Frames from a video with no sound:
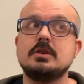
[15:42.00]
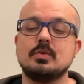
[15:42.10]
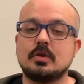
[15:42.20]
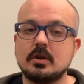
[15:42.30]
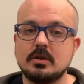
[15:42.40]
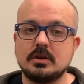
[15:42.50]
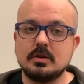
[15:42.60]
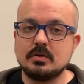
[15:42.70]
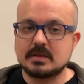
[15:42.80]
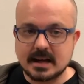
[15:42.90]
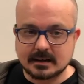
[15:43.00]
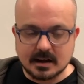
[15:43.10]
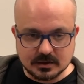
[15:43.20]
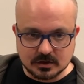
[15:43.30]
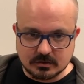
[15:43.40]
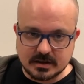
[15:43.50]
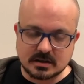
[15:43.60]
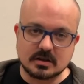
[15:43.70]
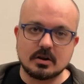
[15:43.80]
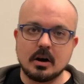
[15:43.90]
you could use that
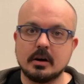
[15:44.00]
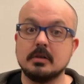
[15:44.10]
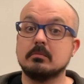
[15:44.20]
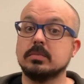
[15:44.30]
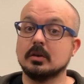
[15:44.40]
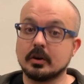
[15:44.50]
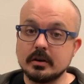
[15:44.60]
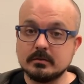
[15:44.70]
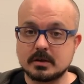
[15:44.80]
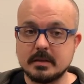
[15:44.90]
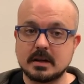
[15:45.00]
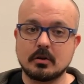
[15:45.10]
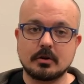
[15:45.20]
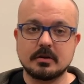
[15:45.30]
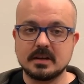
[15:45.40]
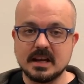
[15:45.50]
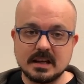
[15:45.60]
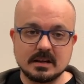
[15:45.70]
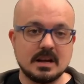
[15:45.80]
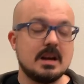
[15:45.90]
concentration on Blur to make it harder to
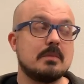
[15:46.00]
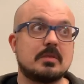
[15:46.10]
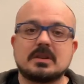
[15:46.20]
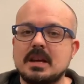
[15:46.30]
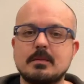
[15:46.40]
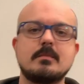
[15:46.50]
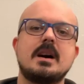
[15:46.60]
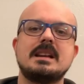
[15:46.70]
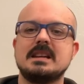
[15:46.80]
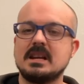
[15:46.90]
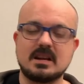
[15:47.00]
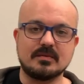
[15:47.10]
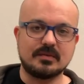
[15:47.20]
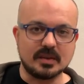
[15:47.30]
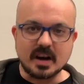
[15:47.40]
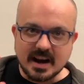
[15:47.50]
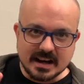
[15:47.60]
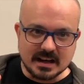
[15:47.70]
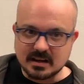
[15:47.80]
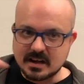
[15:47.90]
hit, but keep in mind it can fly
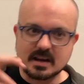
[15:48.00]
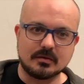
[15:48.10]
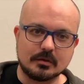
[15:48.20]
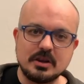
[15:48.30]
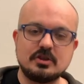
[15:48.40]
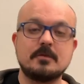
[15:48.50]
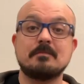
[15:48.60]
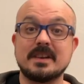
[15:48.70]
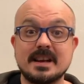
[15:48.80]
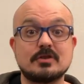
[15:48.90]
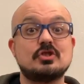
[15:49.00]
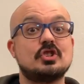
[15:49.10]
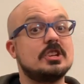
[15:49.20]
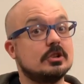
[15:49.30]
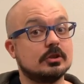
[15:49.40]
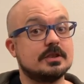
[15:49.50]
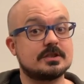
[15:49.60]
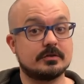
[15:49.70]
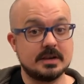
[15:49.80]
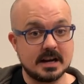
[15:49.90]
in and out of reach and has Shield as
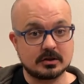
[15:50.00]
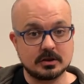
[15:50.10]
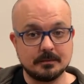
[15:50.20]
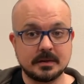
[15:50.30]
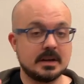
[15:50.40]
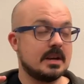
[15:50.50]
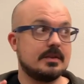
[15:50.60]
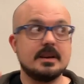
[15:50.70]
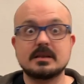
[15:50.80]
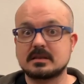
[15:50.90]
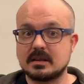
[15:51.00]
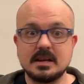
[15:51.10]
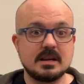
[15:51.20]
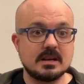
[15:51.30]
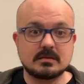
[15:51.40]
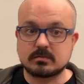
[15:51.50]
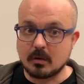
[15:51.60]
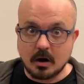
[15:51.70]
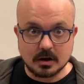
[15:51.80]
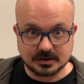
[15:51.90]
a reaction. This thing is
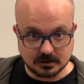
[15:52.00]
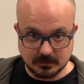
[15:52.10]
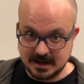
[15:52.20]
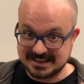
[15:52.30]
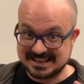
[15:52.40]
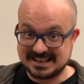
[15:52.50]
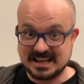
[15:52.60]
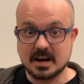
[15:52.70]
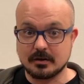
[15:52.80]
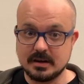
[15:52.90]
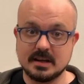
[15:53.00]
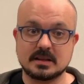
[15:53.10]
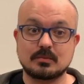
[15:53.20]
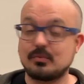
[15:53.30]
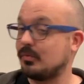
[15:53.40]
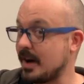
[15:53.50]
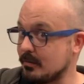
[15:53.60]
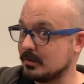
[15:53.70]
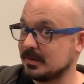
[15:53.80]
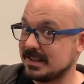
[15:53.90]
awesome and scary and is
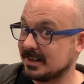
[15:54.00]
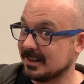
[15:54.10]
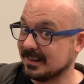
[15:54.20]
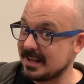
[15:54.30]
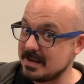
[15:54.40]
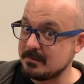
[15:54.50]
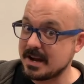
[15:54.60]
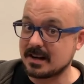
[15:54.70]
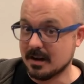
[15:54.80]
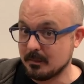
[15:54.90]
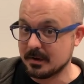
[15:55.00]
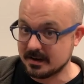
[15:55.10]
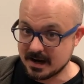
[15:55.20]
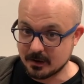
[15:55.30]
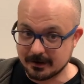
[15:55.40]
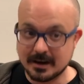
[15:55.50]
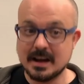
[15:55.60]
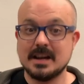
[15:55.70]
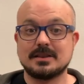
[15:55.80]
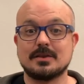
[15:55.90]
probably going to light back up in an hour,
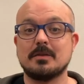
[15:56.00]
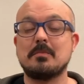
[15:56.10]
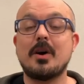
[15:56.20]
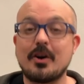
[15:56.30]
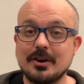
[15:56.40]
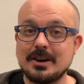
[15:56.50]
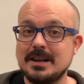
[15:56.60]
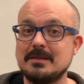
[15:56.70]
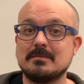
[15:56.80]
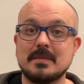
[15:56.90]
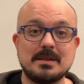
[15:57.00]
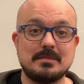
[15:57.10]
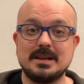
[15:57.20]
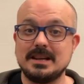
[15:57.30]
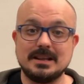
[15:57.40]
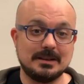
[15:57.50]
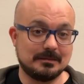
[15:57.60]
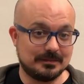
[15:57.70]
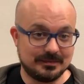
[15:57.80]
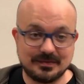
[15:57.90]
so the party might be
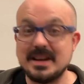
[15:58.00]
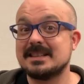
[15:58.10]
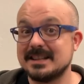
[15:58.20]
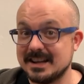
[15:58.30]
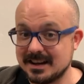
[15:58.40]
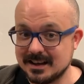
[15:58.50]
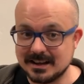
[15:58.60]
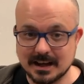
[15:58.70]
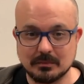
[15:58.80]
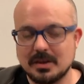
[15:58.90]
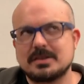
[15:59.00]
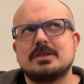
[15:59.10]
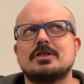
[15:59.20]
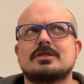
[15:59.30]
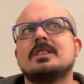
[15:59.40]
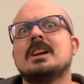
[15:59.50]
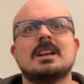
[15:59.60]
facing it again. Plus, it just